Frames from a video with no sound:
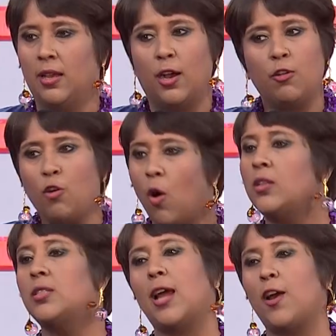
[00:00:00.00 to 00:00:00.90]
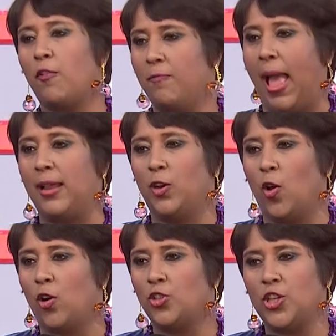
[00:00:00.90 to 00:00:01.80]
a rock star of
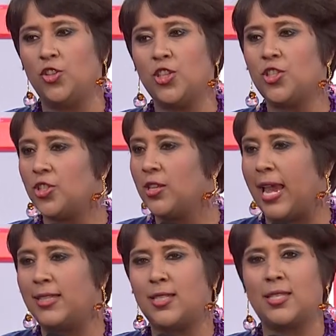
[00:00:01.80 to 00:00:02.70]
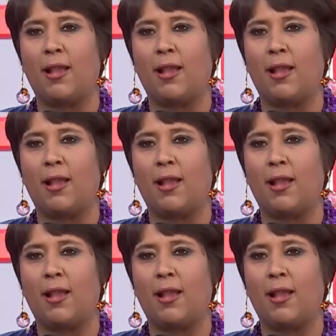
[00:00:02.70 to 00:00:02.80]
Bangalore, she just gets